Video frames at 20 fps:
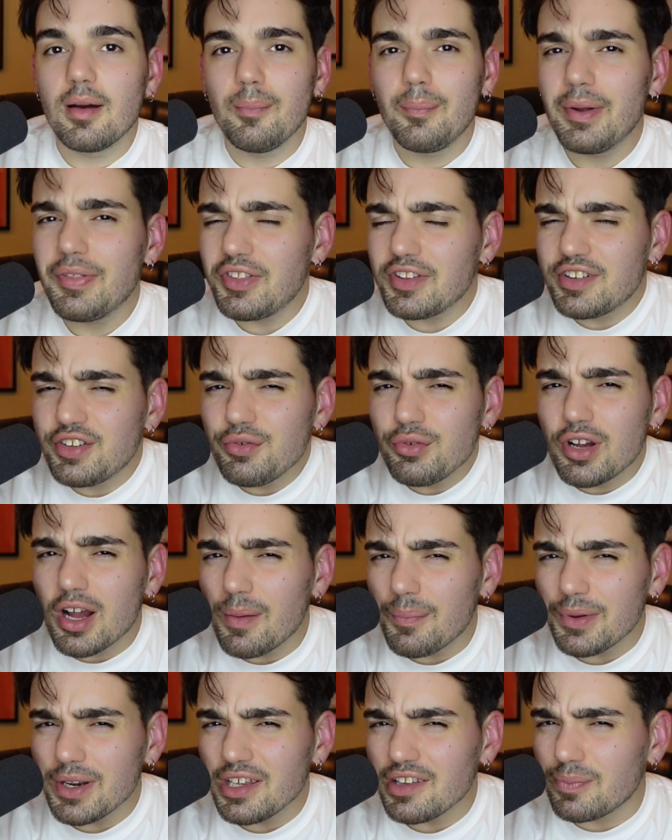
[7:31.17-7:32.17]
but the two
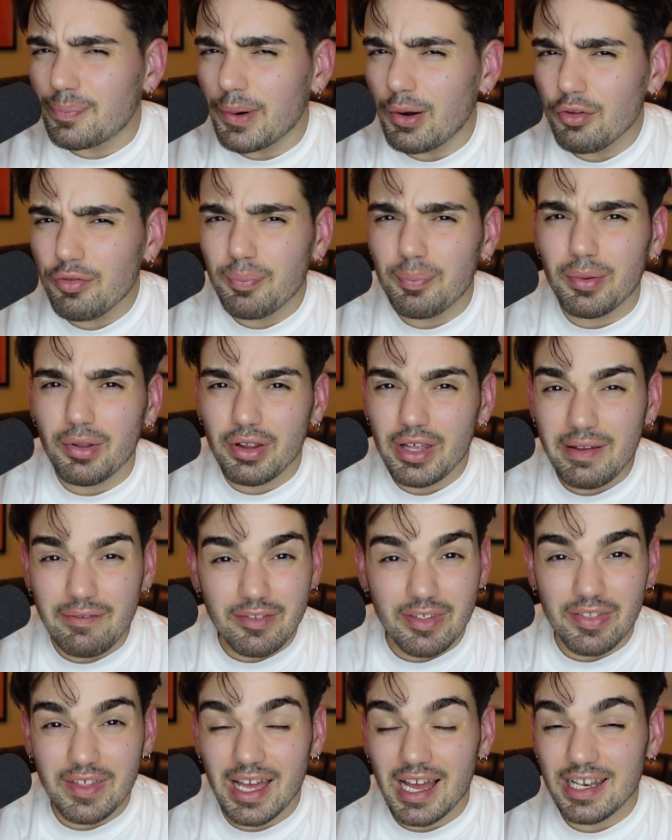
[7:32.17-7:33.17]
companies both believed
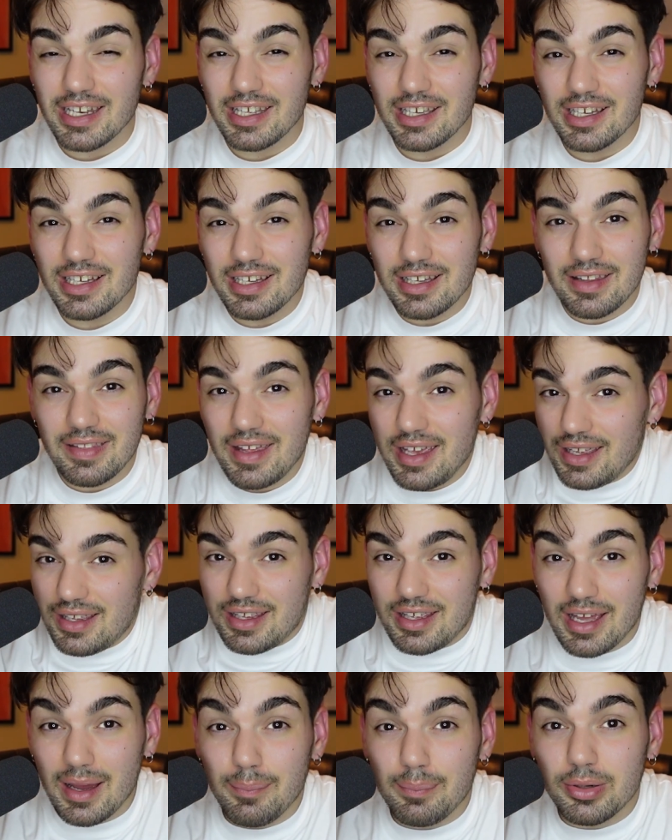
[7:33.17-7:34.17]
in the idea and they
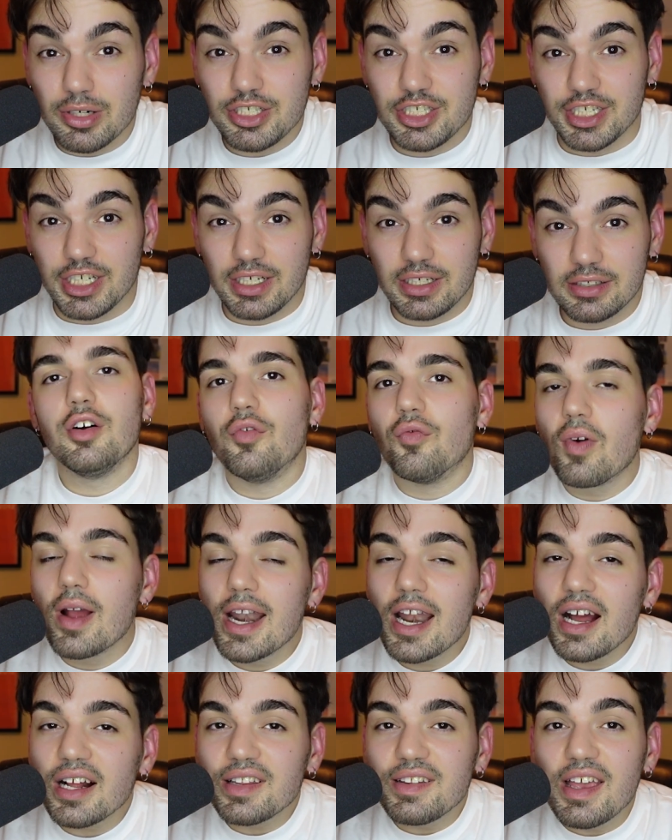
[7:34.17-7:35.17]
kept pushing. Red
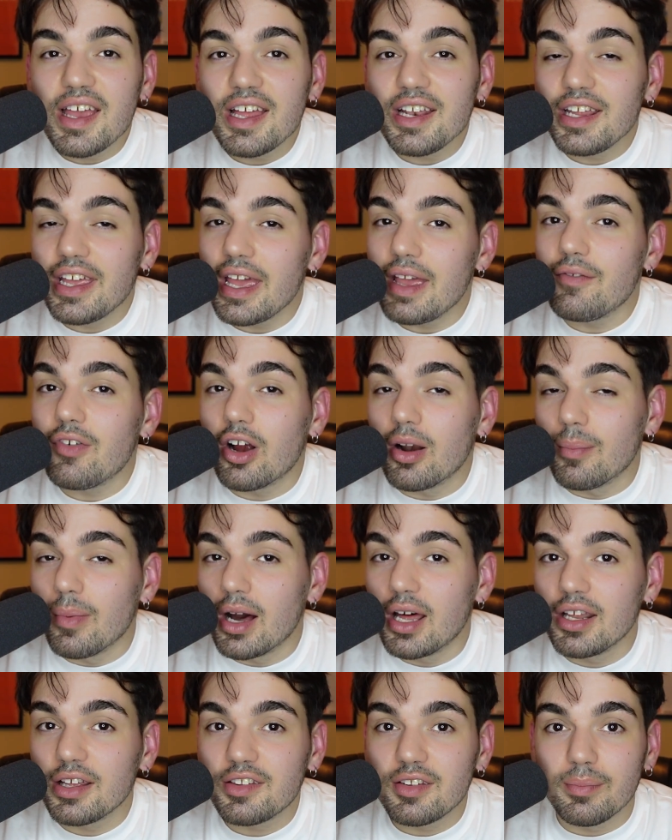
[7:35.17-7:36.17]
Octane gave
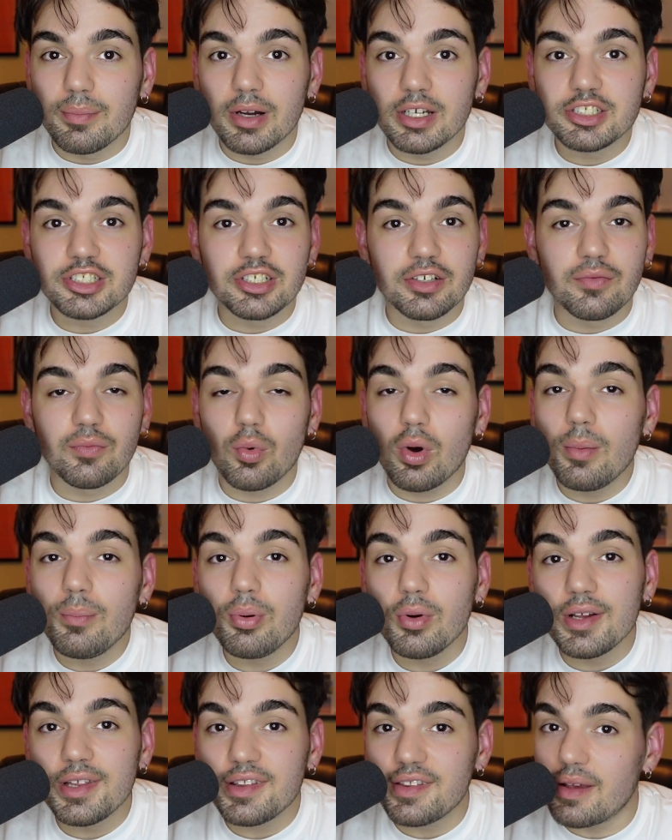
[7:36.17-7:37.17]
Harmonix a budget of
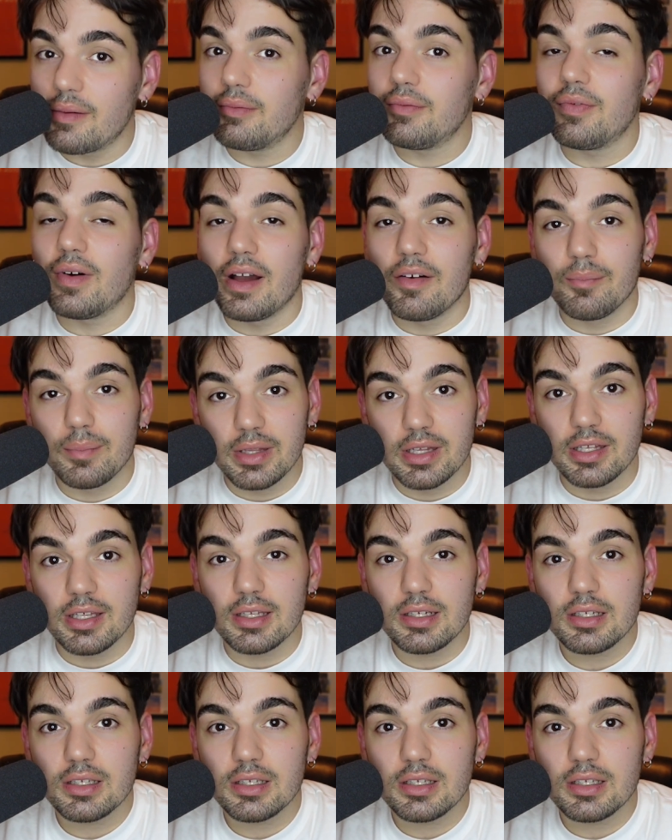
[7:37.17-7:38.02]
$1.75 million,